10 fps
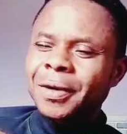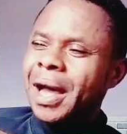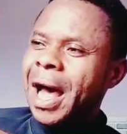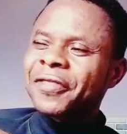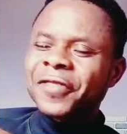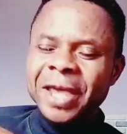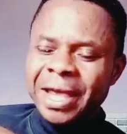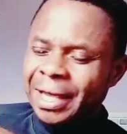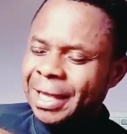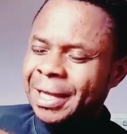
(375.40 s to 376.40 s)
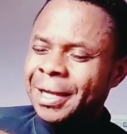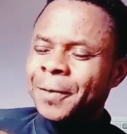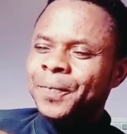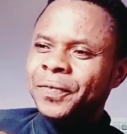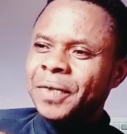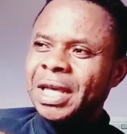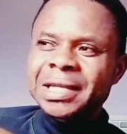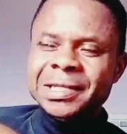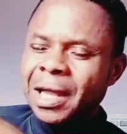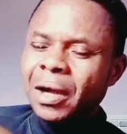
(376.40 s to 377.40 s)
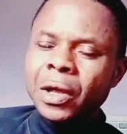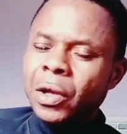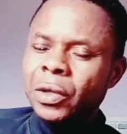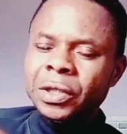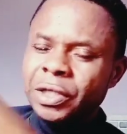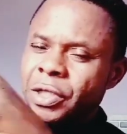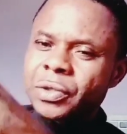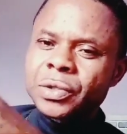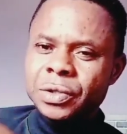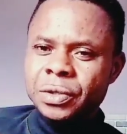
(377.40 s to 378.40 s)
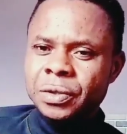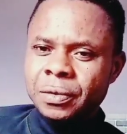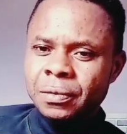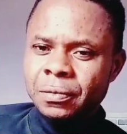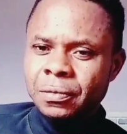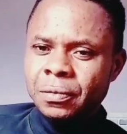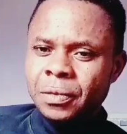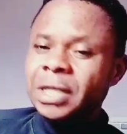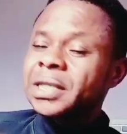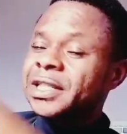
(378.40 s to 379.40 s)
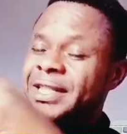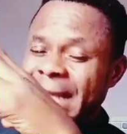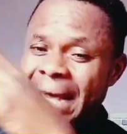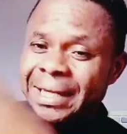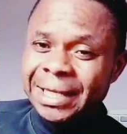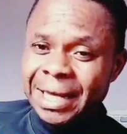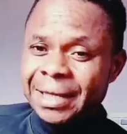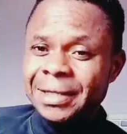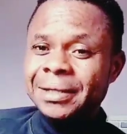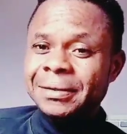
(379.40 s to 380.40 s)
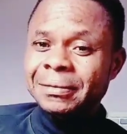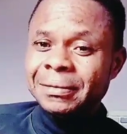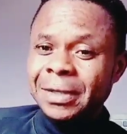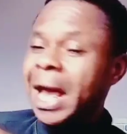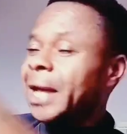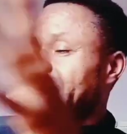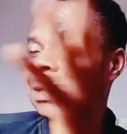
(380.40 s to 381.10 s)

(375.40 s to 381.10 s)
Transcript: I think it's not good news. He's dedicated, like